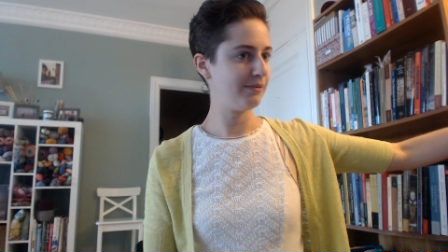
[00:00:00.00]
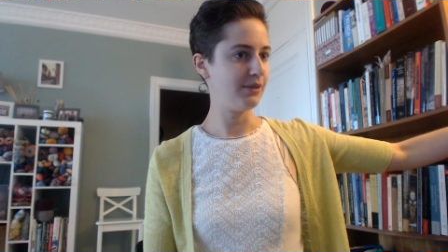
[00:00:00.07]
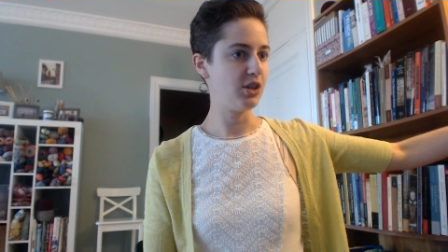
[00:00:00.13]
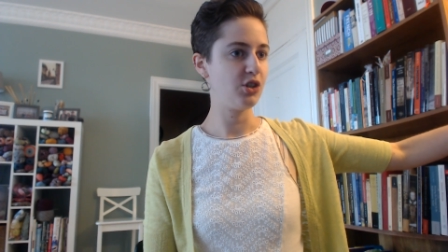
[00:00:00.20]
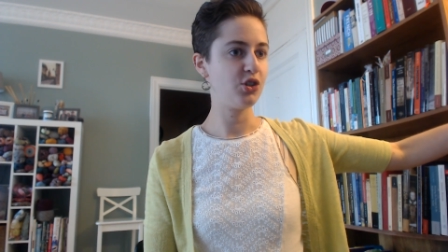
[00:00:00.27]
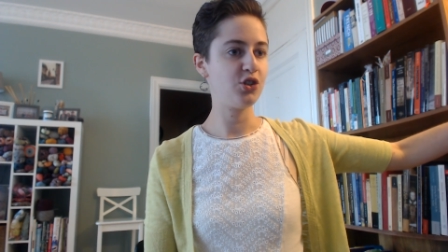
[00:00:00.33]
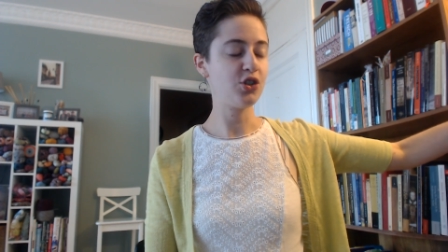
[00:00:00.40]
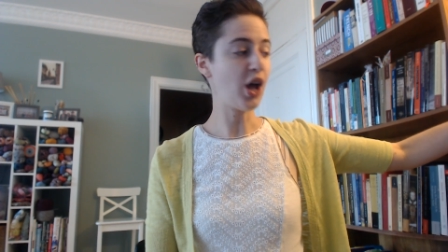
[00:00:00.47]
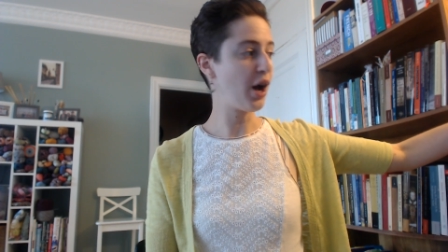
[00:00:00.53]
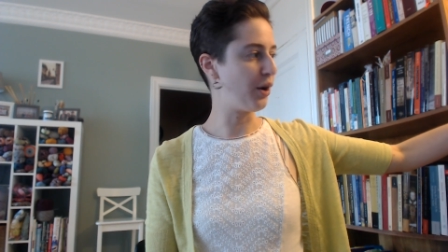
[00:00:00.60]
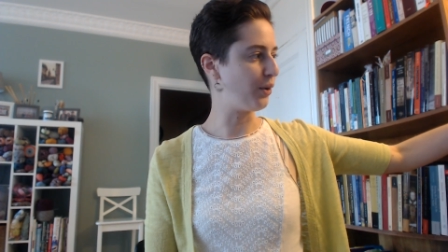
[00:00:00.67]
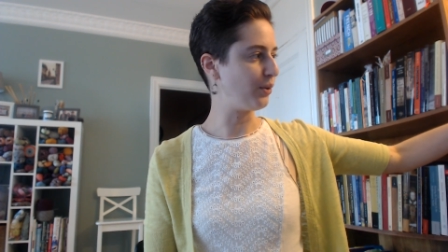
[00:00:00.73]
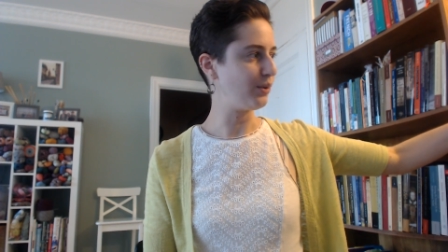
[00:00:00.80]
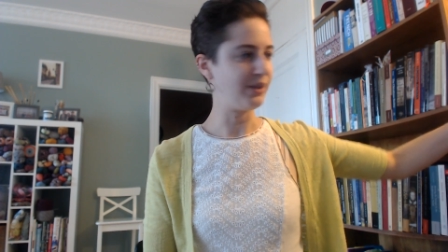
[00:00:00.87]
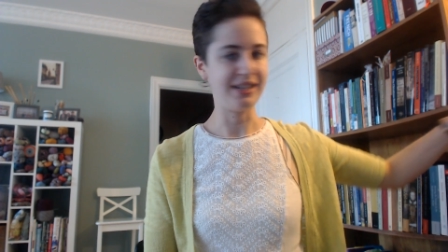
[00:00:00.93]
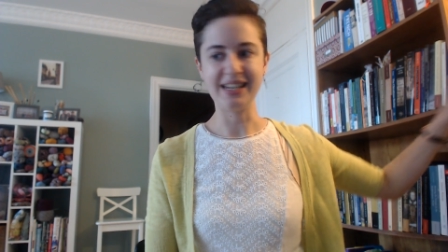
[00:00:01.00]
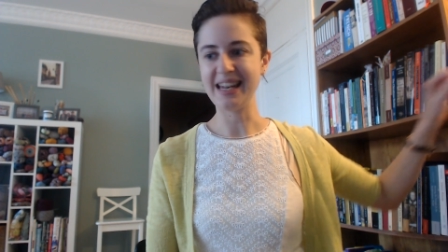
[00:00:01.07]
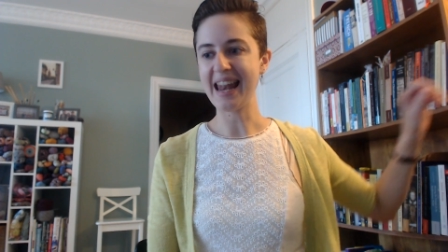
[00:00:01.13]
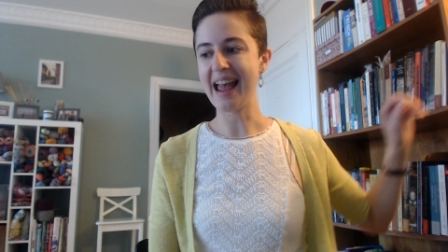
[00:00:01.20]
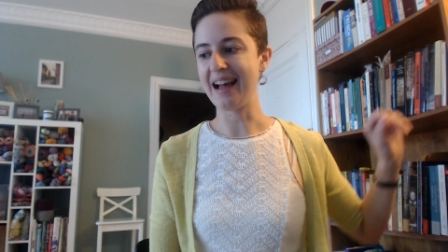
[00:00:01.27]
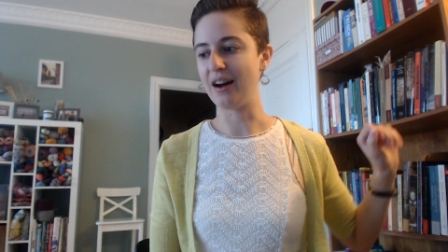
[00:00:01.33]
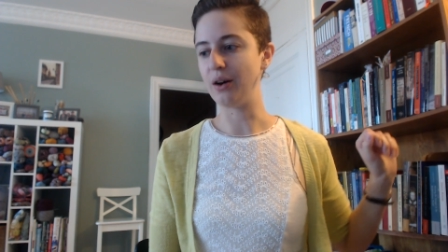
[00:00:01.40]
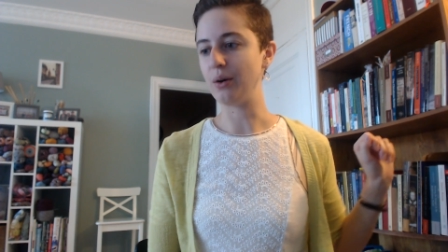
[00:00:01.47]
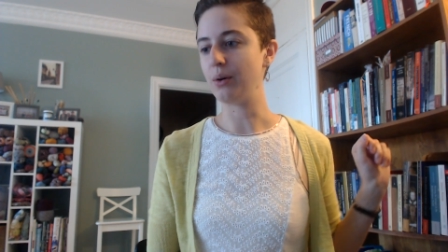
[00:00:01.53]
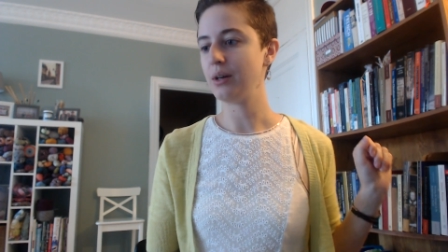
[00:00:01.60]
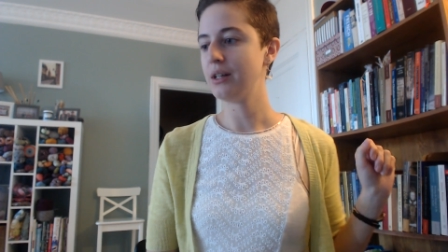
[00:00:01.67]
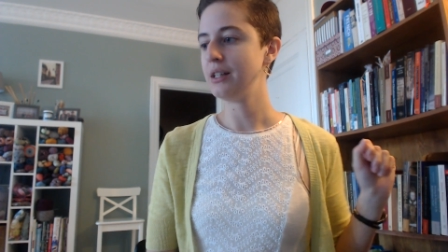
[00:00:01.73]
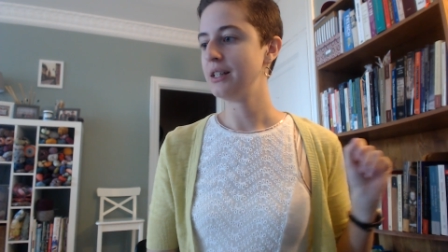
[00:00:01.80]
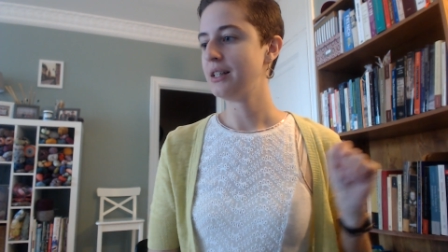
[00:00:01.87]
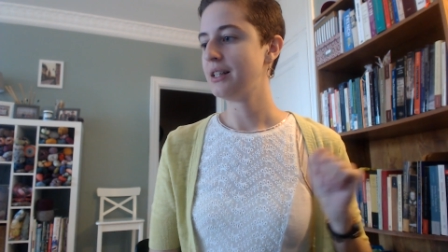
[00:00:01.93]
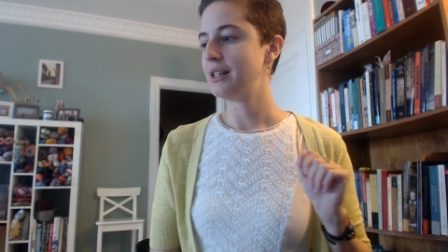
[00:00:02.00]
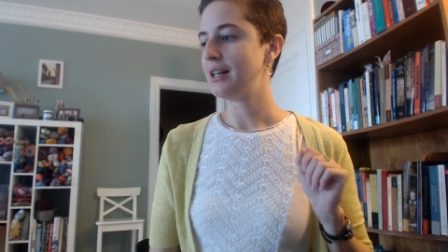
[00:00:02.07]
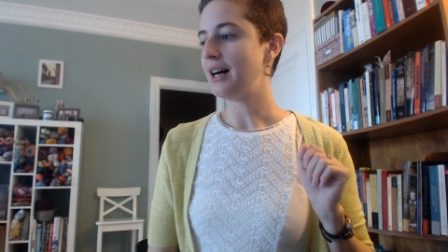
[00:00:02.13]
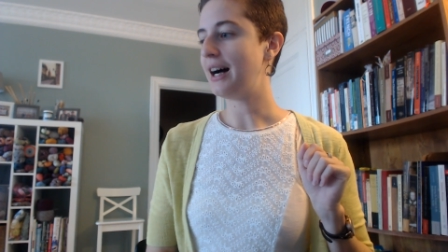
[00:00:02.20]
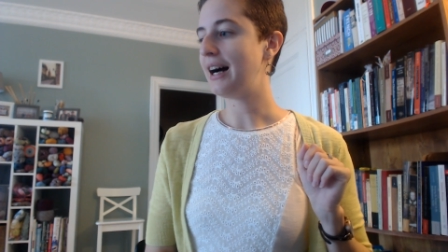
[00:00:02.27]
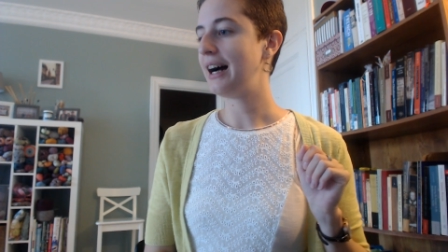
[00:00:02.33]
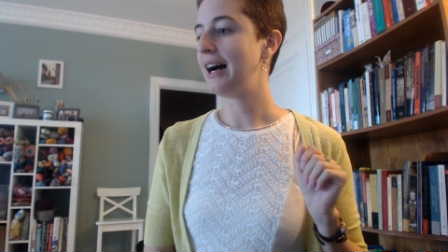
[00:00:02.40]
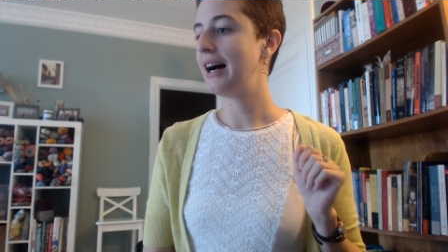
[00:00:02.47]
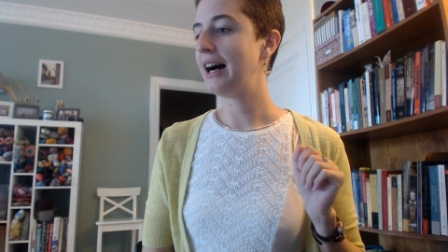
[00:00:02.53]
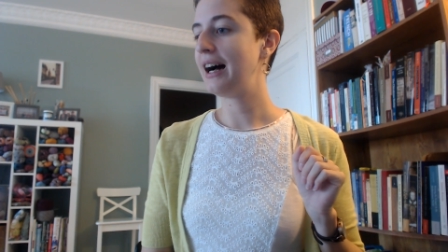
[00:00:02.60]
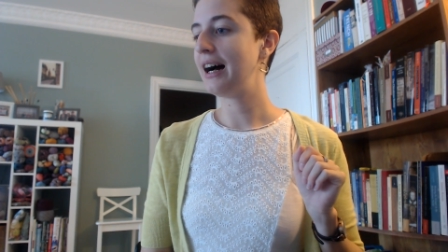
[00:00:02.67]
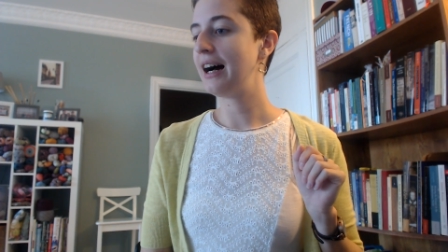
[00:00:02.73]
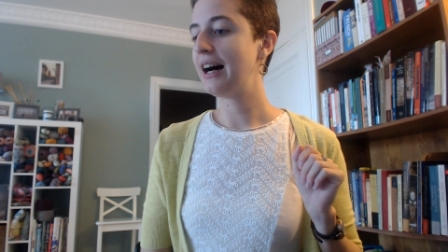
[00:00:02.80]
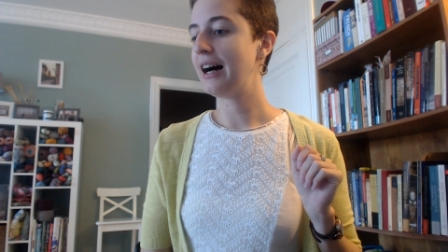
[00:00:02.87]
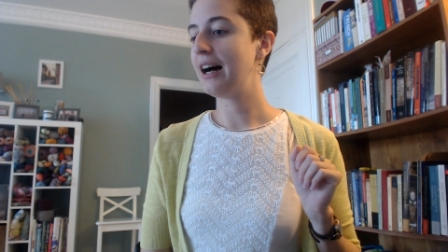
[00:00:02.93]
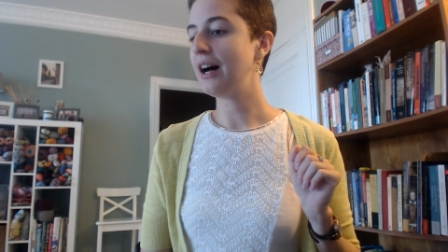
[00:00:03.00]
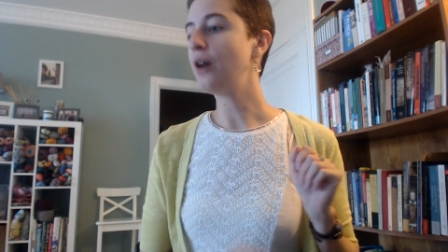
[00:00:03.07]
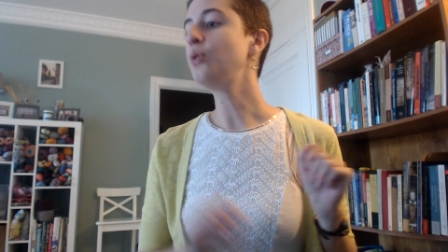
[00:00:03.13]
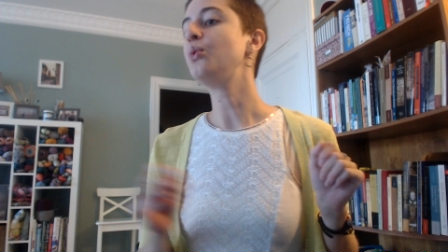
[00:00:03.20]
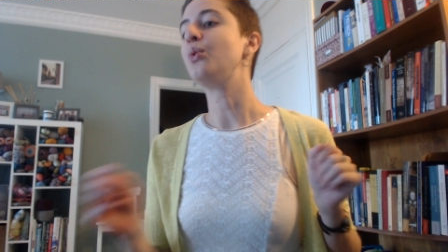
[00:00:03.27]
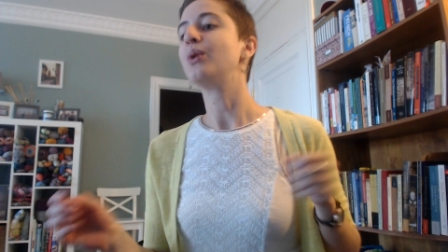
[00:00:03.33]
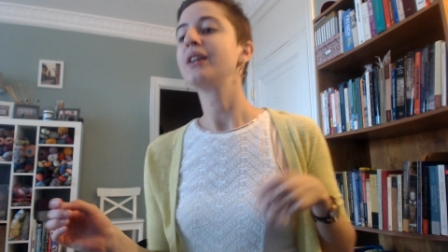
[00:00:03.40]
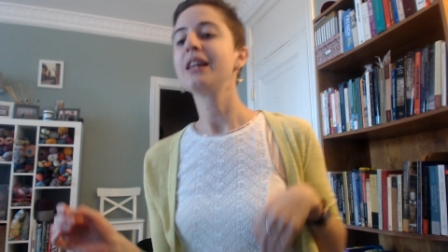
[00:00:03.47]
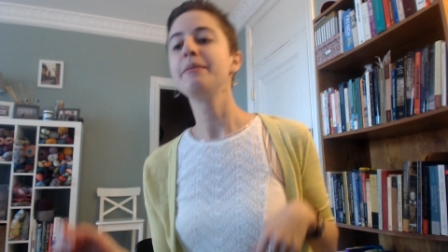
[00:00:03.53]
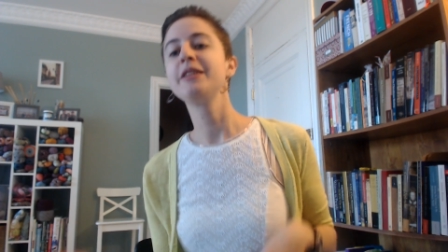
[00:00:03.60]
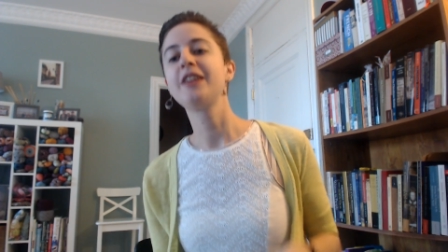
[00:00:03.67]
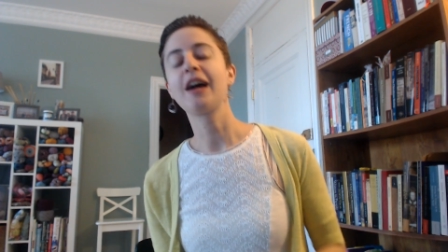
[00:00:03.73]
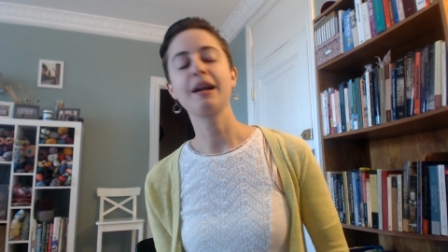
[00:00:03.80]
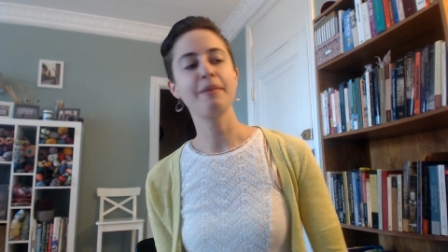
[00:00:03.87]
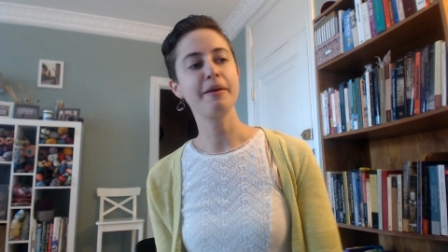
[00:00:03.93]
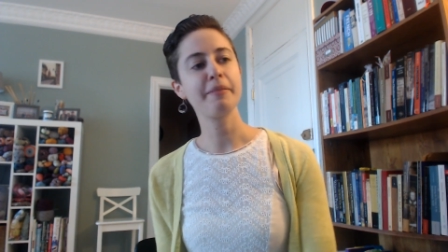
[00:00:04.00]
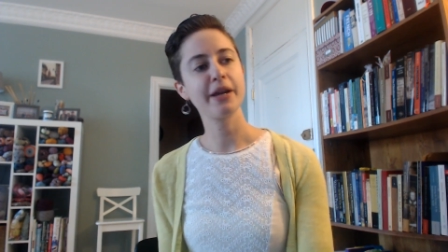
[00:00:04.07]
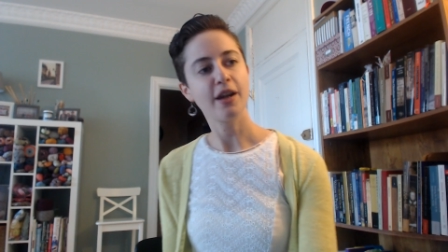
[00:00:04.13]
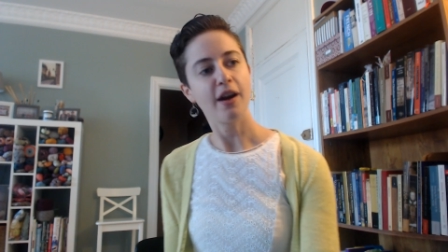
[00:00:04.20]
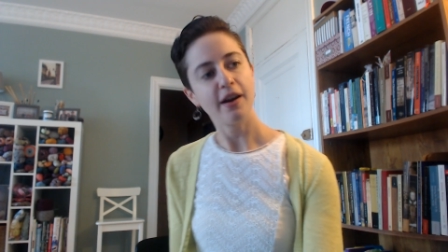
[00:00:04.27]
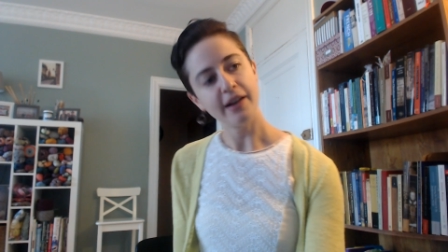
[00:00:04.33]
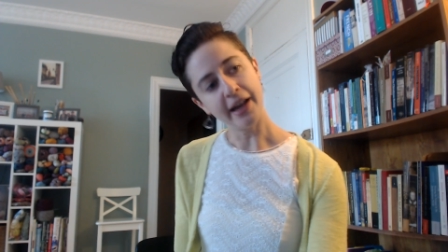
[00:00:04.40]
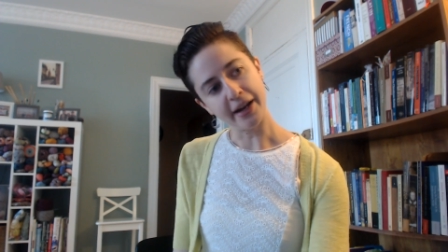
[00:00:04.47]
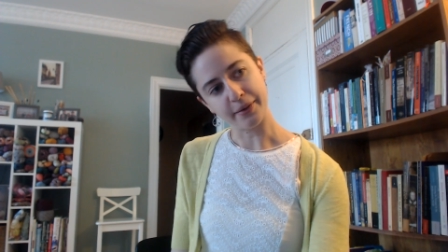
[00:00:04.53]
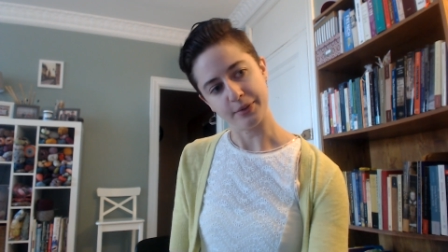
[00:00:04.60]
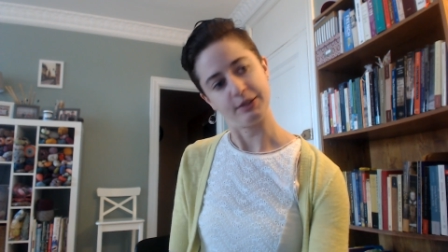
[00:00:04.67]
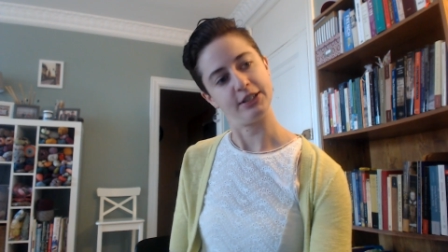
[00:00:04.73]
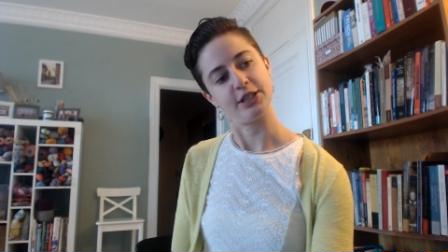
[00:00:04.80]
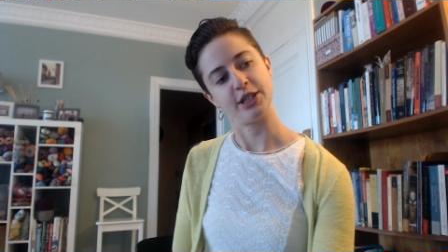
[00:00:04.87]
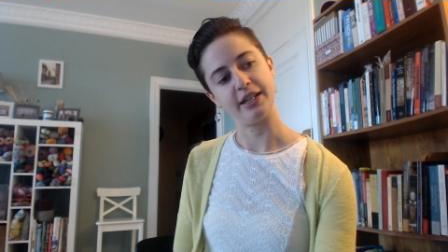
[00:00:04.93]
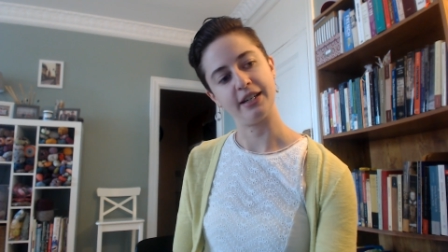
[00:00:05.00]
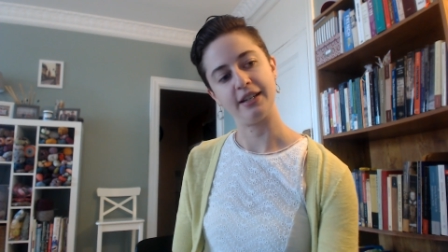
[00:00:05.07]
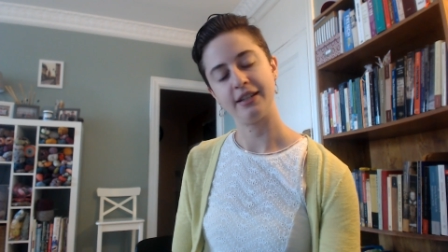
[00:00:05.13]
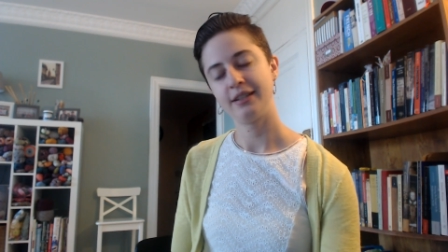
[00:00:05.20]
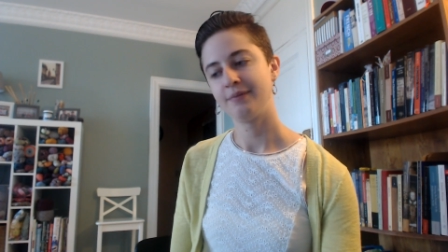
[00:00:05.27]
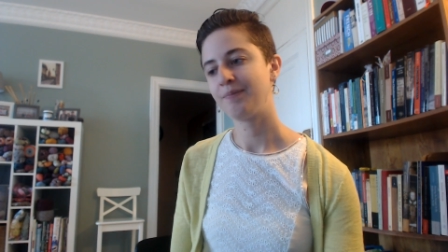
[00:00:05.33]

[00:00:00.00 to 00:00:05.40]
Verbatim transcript: So now, uh, oh, let me talk about my yarn acquisition.